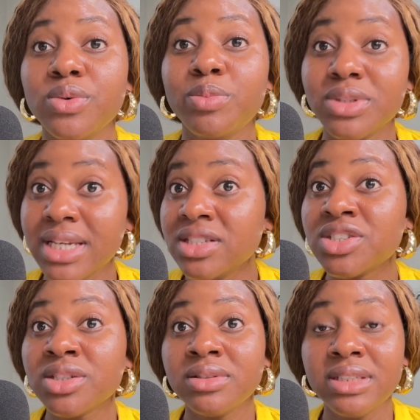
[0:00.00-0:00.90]

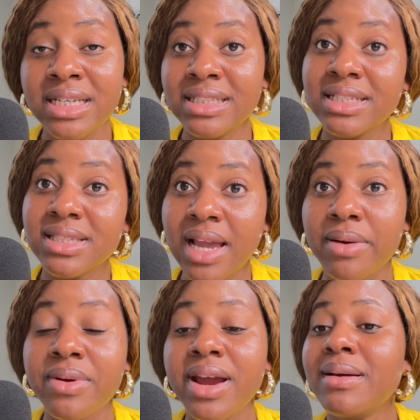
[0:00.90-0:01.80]
potential in this
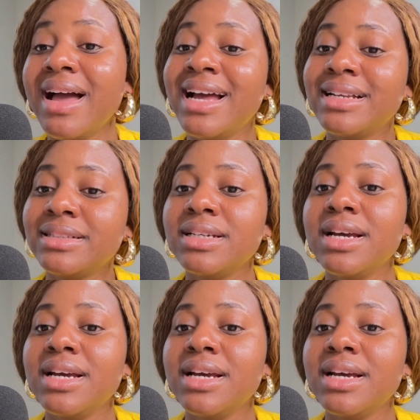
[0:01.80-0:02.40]
career, and